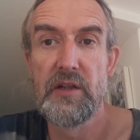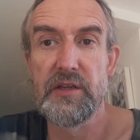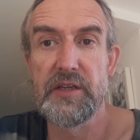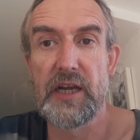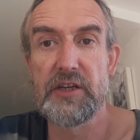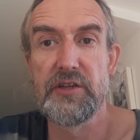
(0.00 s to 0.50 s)

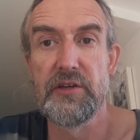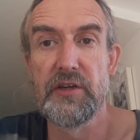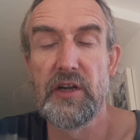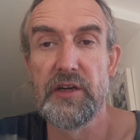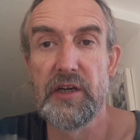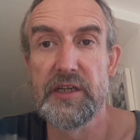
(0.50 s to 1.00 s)
There's action
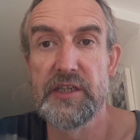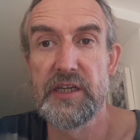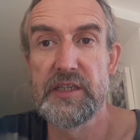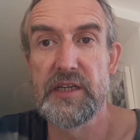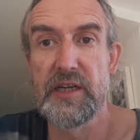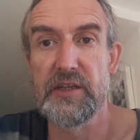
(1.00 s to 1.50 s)
and
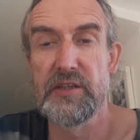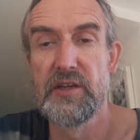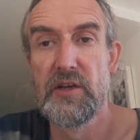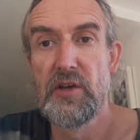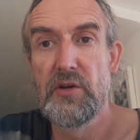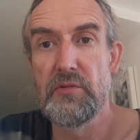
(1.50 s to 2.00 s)
logistics,
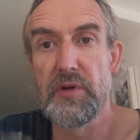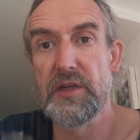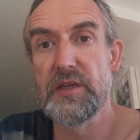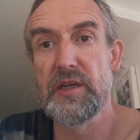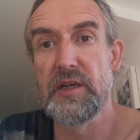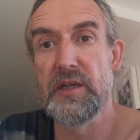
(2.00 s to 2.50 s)

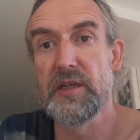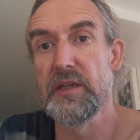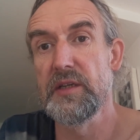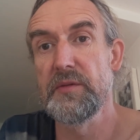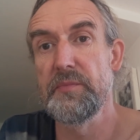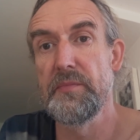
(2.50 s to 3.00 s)
which
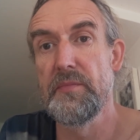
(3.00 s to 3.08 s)
is